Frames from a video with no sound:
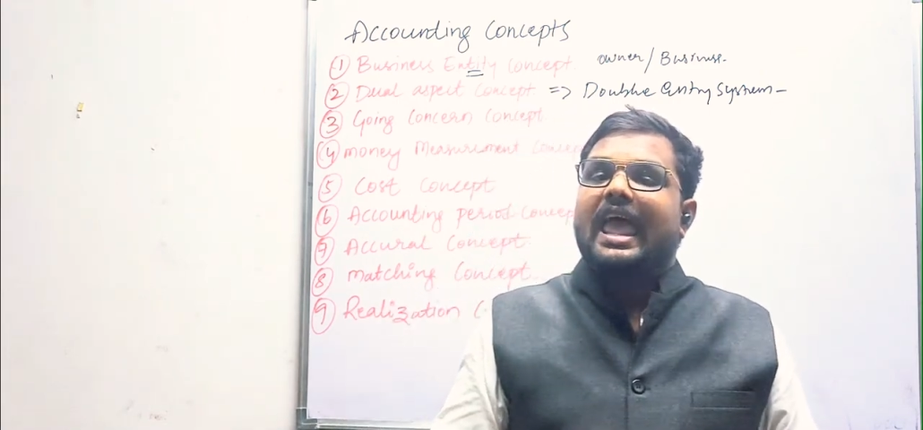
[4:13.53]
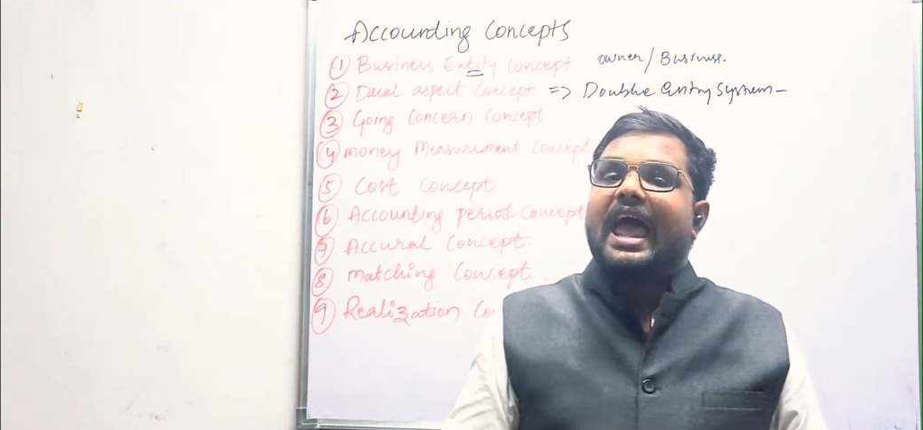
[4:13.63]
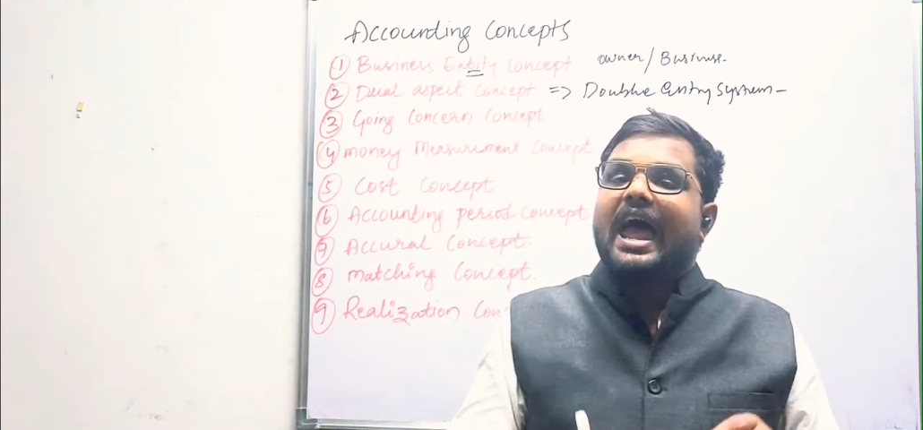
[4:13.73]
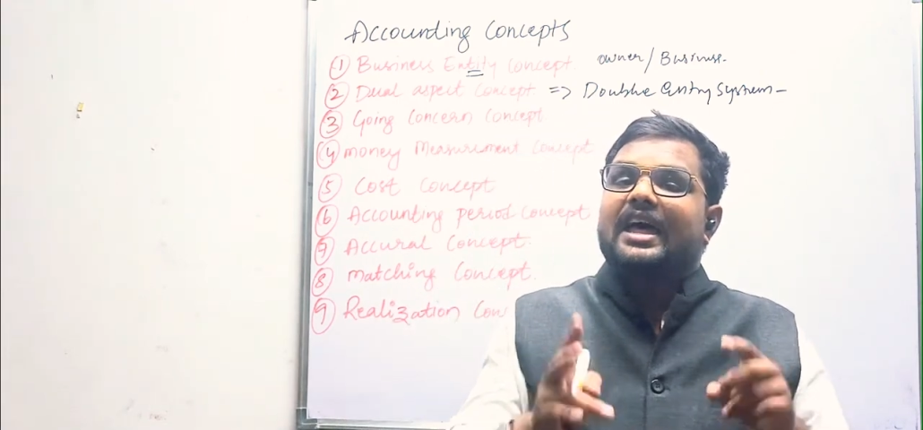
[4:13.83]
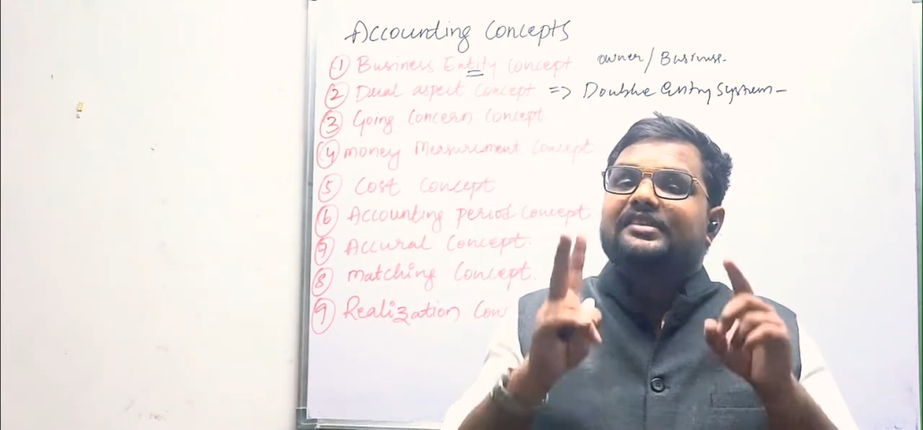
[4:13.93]

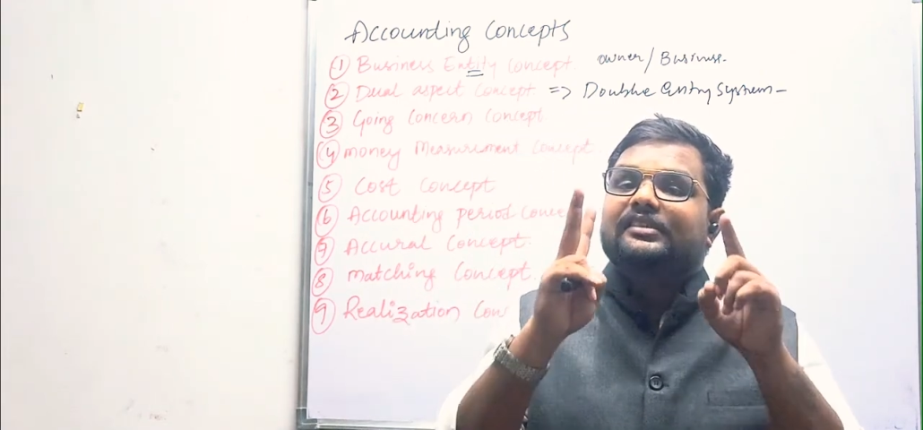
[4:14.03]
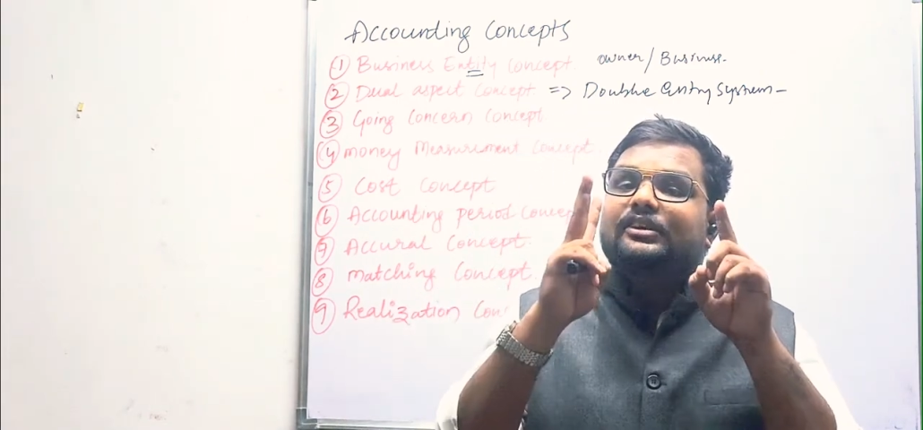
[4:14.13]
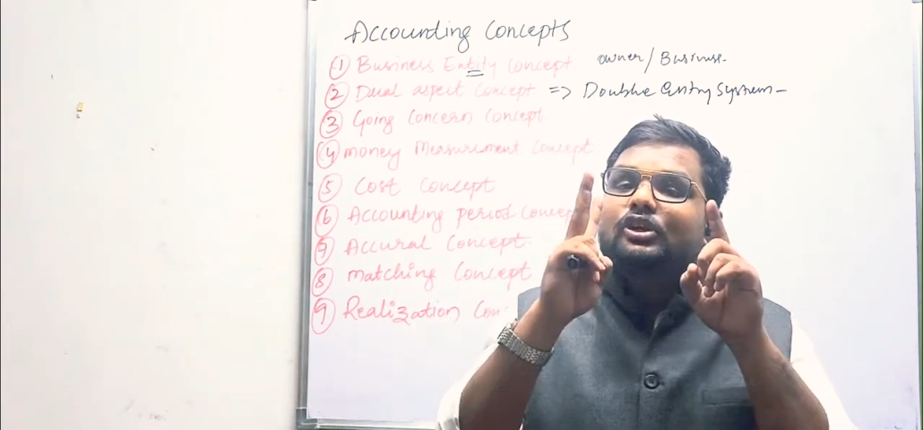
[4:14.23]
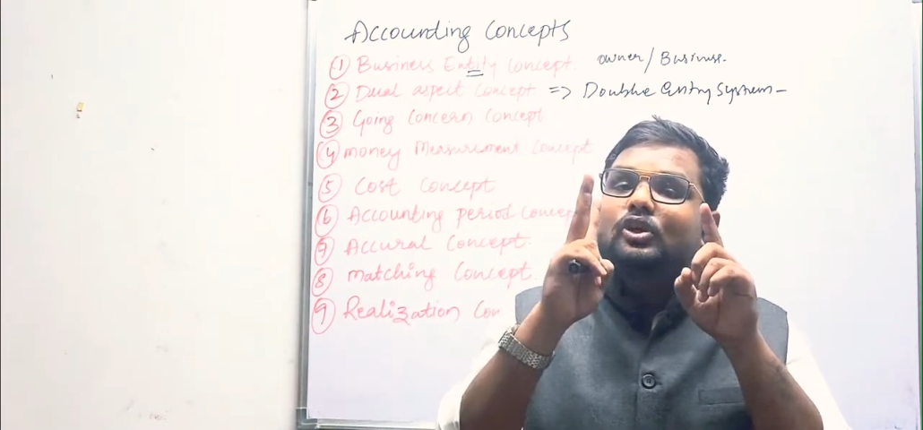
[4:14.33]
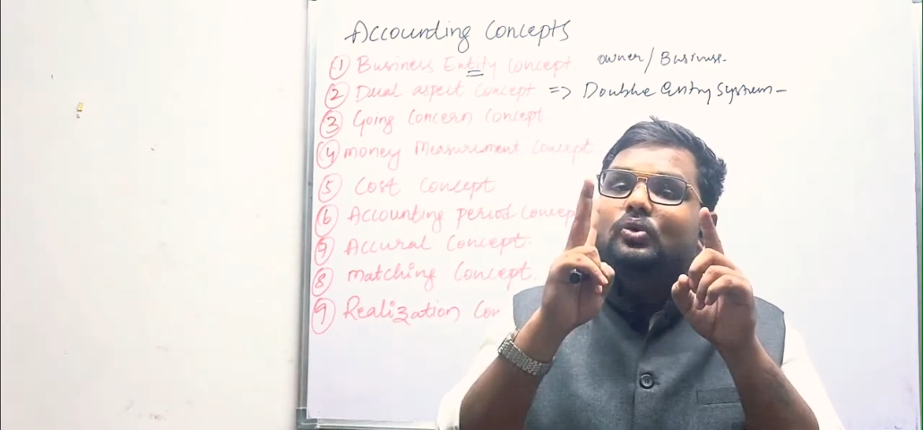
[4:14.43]
has
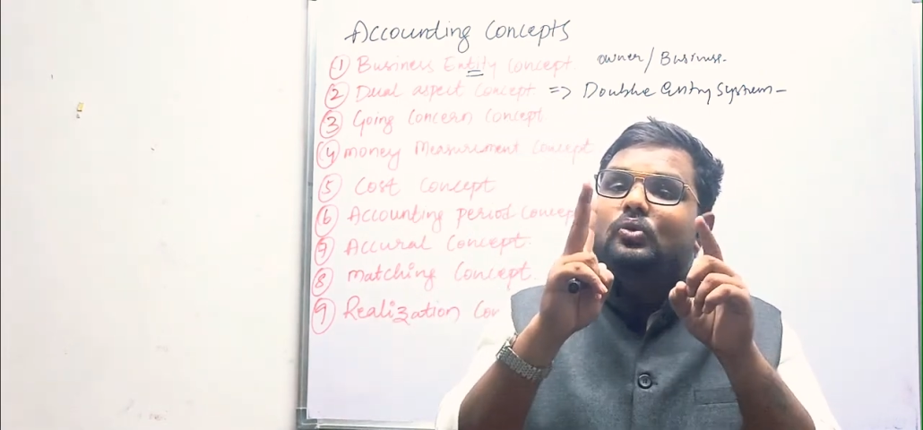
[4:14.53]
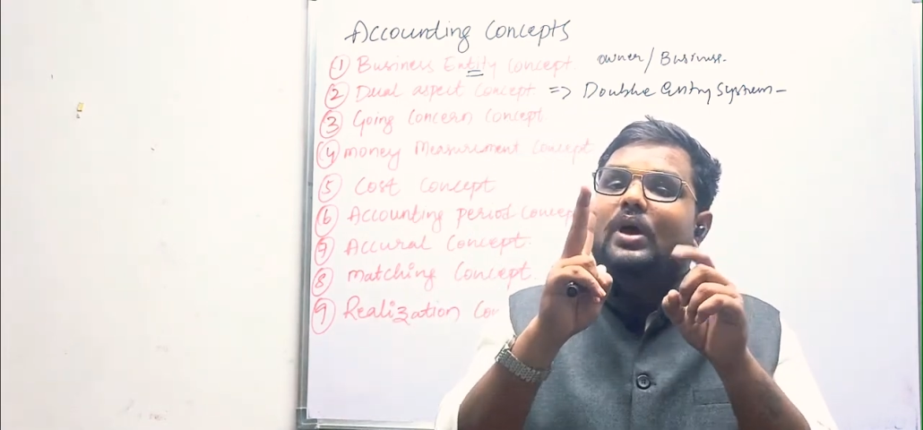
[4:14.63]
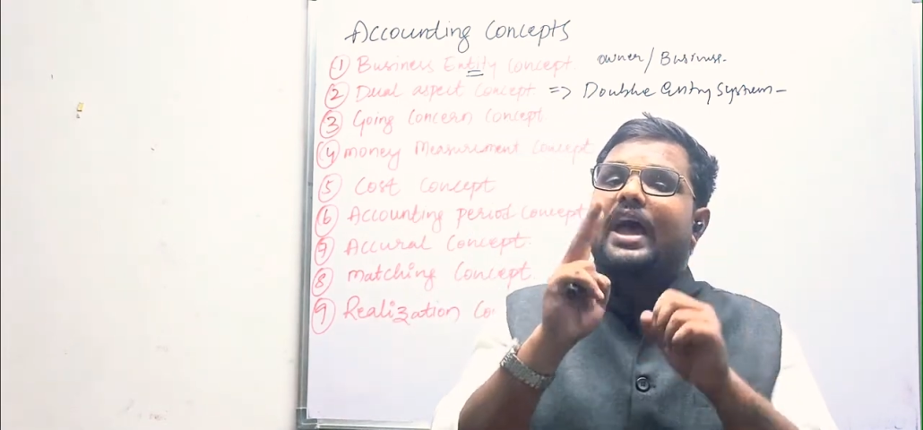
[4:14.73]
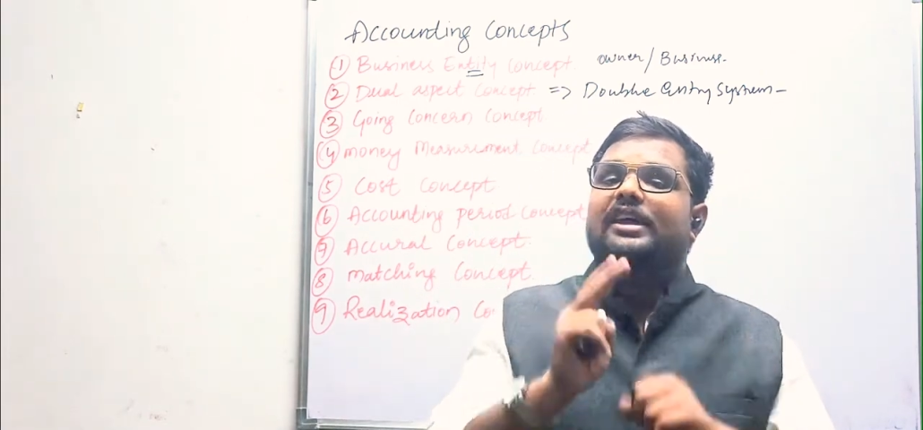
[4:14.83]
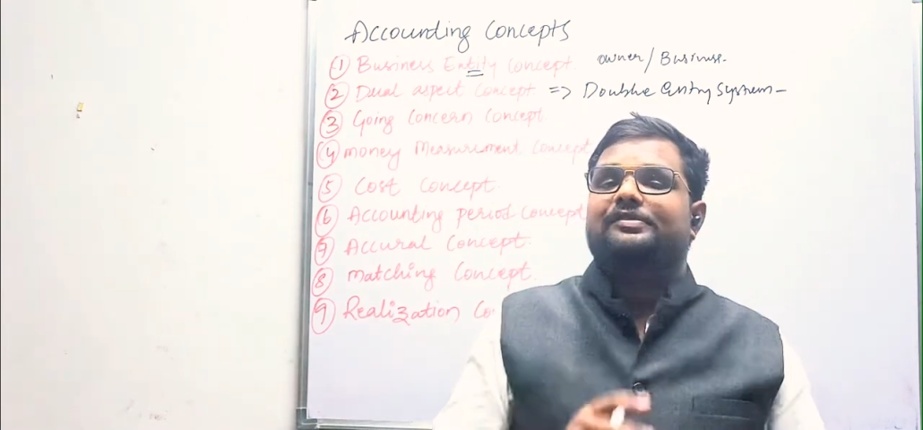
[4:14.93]

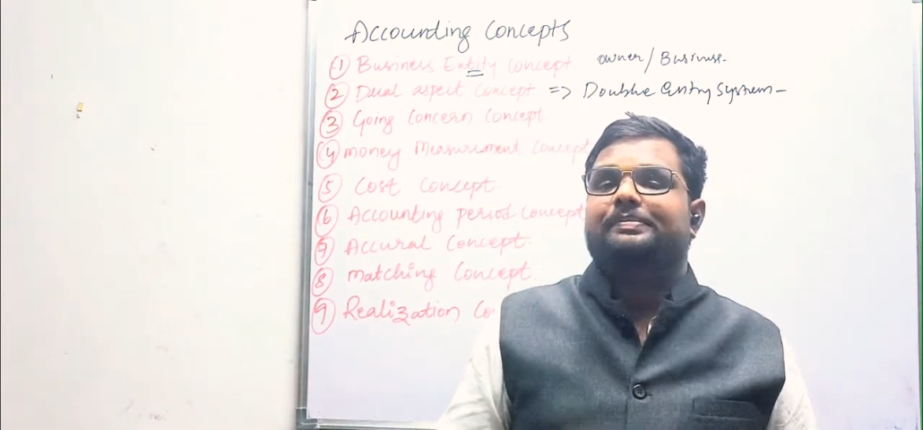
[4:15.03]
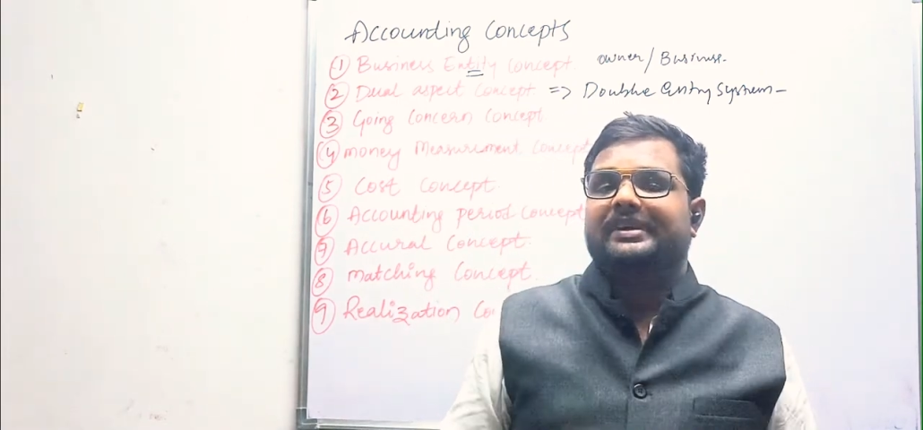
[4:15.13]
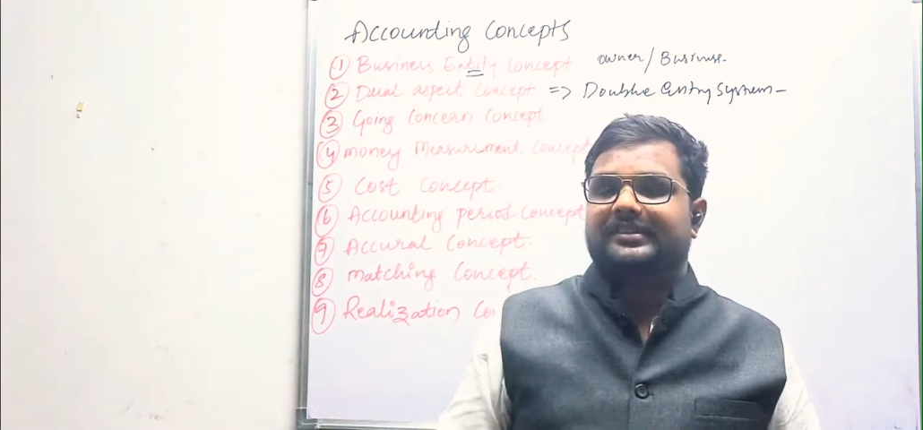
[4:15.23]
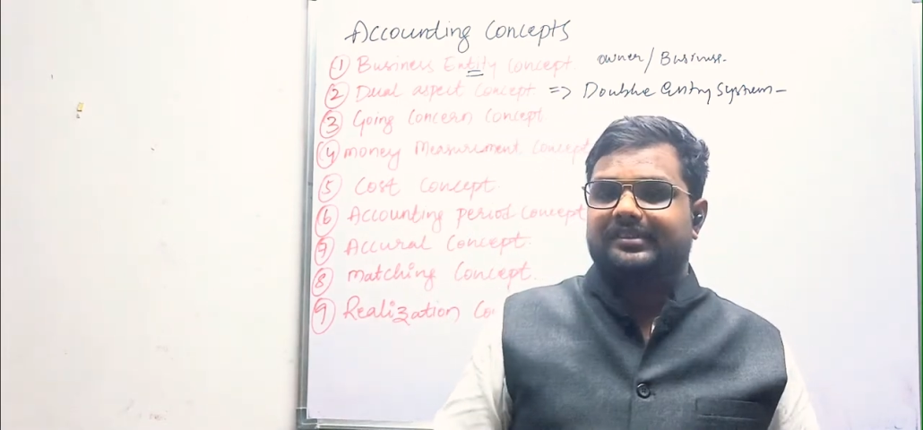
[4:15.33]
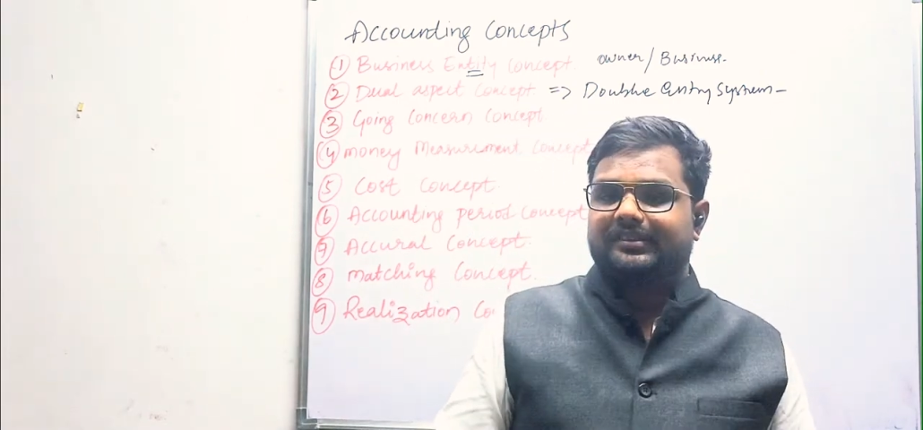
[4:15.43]
2
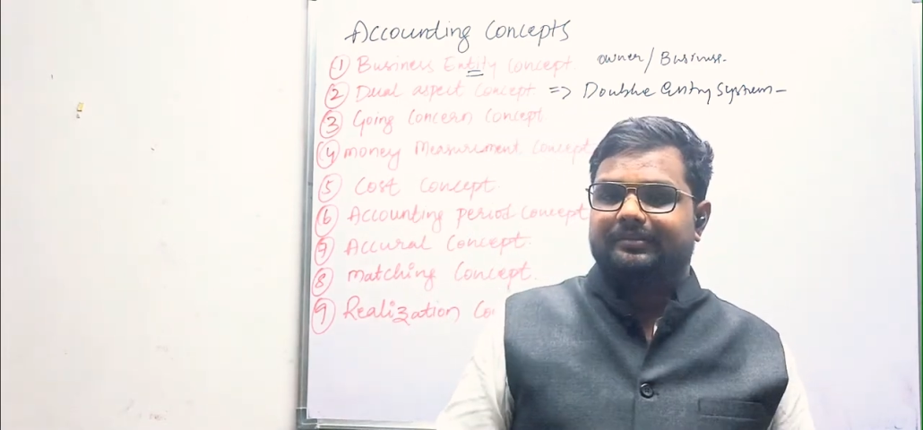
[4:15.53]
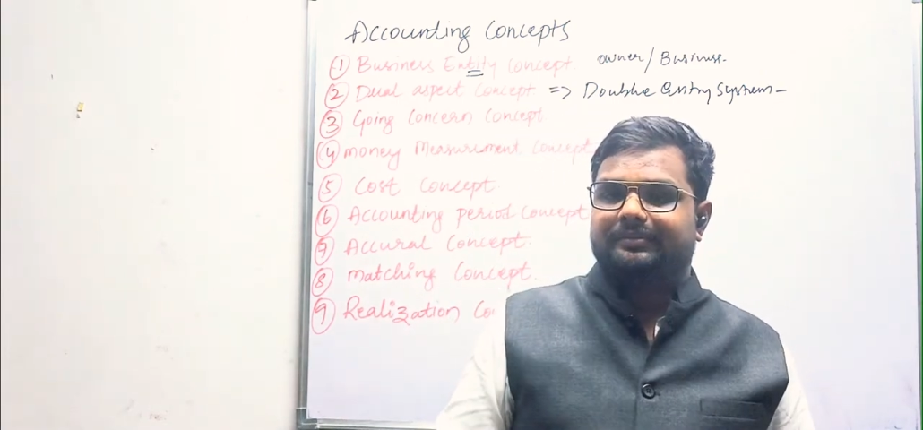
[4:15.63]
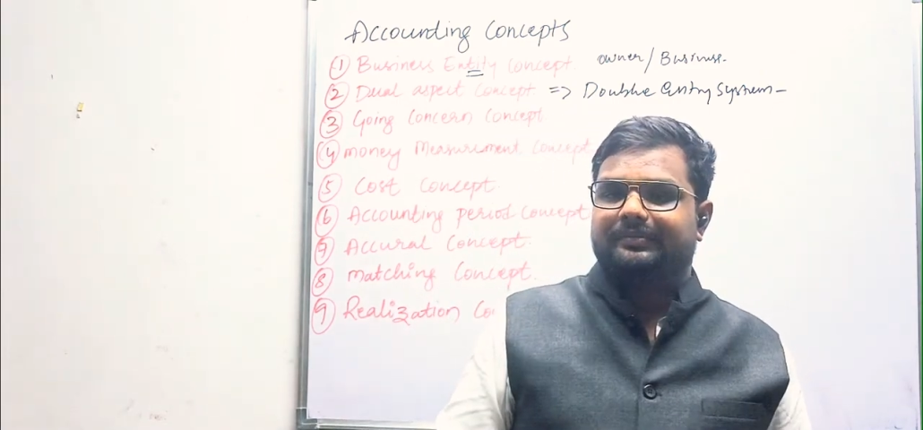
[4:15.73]
aspects.